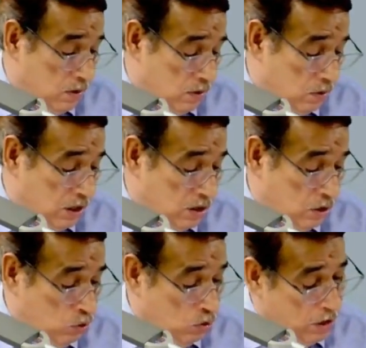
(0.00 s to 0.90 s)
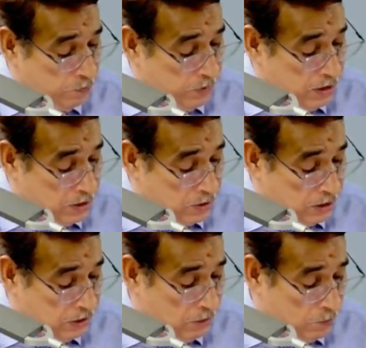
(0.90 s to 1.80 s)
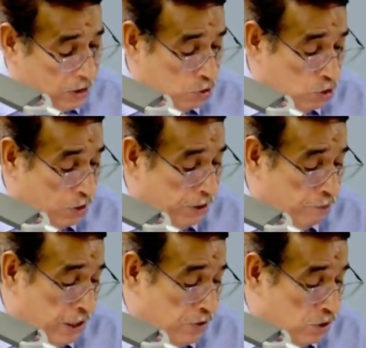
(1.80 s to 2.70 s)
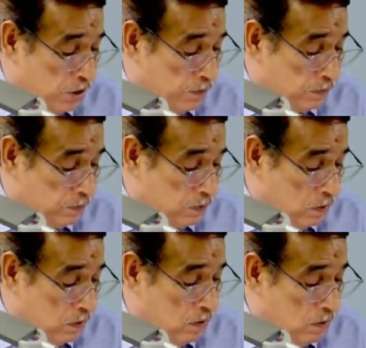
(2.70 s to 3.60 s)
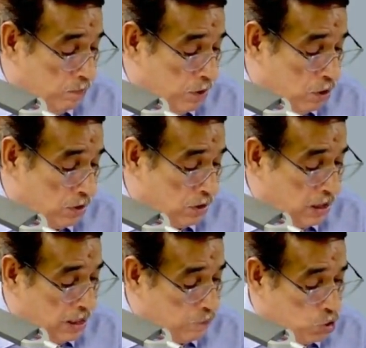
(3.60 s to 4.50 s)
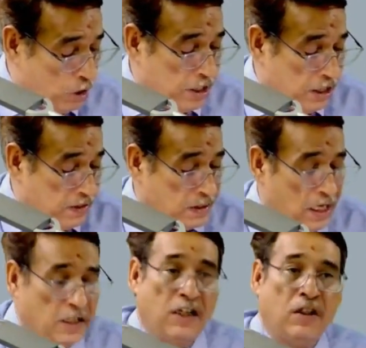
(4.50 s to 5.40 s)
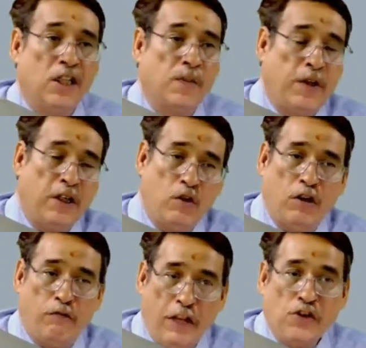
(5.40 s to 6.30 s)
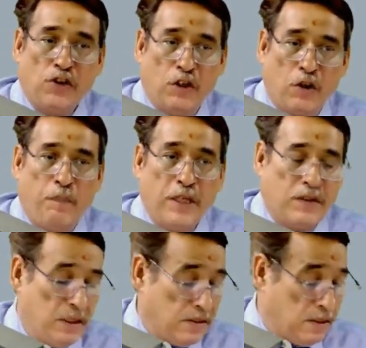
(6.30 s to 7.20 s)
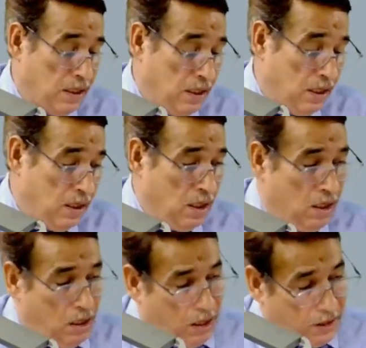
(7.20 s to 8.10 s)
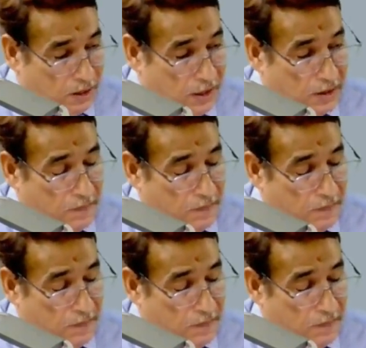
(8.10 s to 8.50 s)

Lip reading: This new company is nothing but joint venture, because they have jointly started this particular venture or business. Correct?